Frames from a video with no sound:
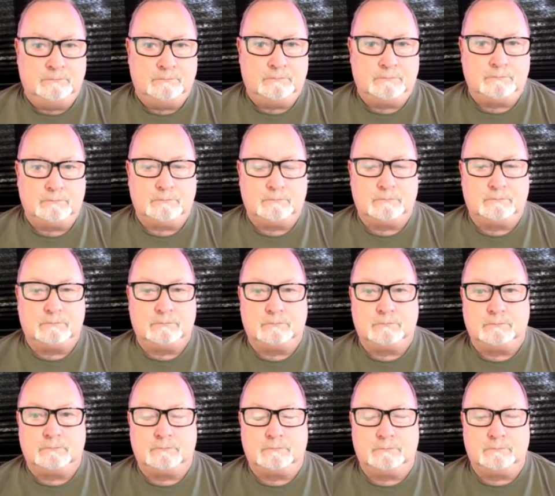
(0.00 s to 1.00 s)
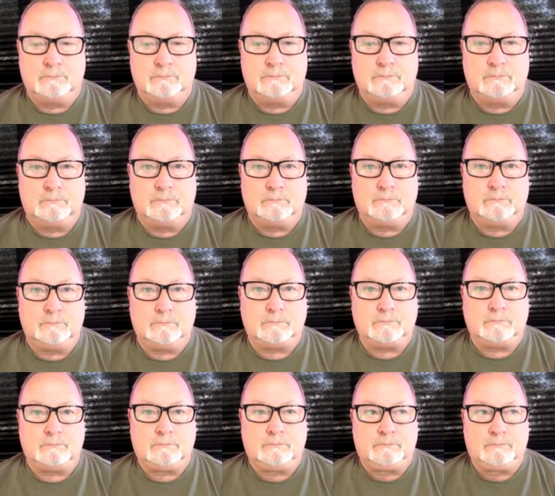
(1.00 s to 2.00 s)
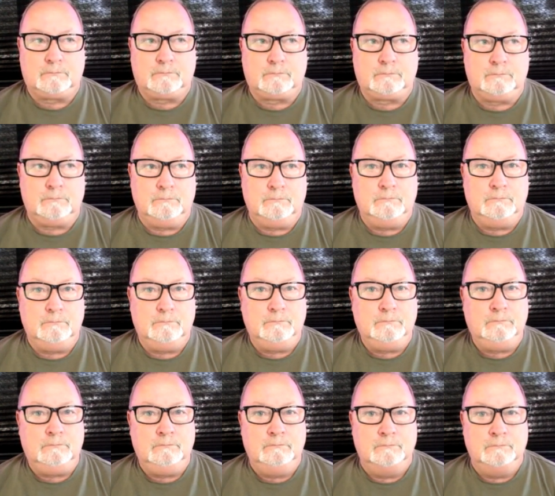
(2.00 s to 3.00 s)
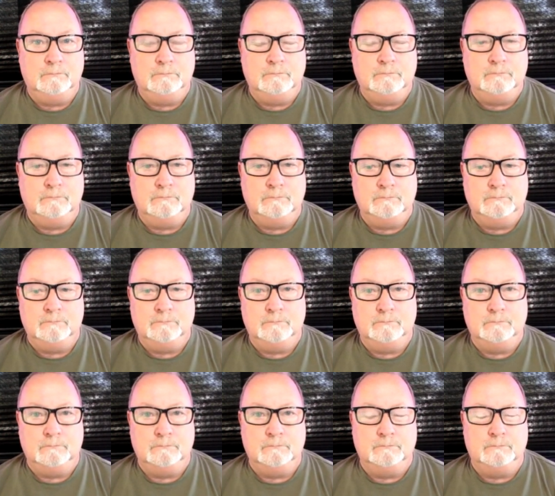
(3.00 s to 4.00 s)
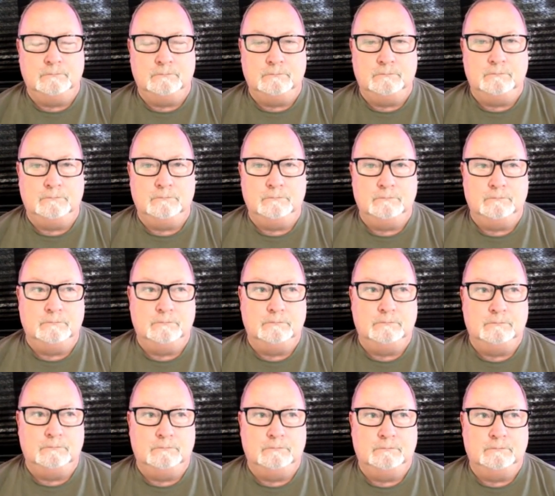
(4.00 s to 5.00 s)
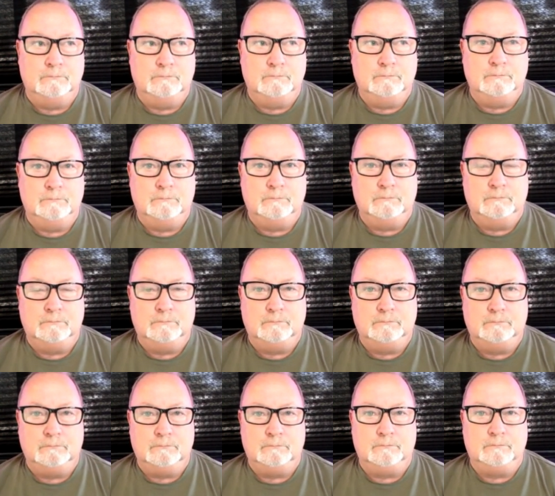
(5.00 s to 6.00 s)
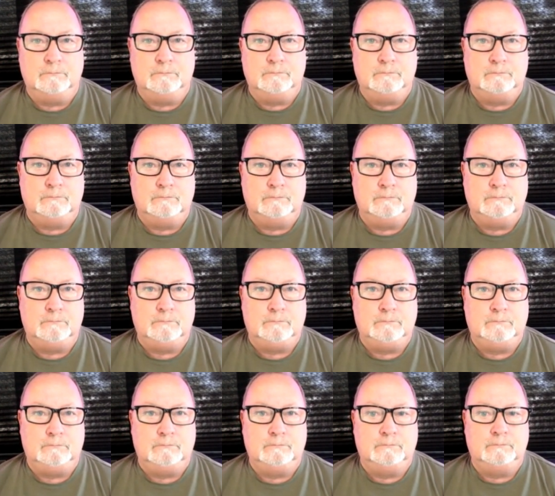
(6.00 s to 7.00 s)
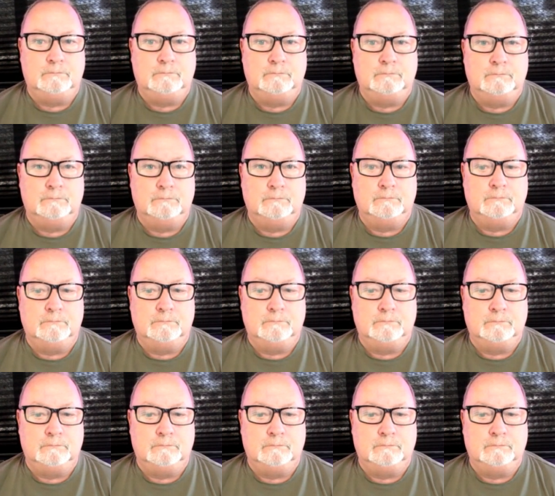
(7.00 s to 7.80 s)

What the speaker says: This person isn't speaking.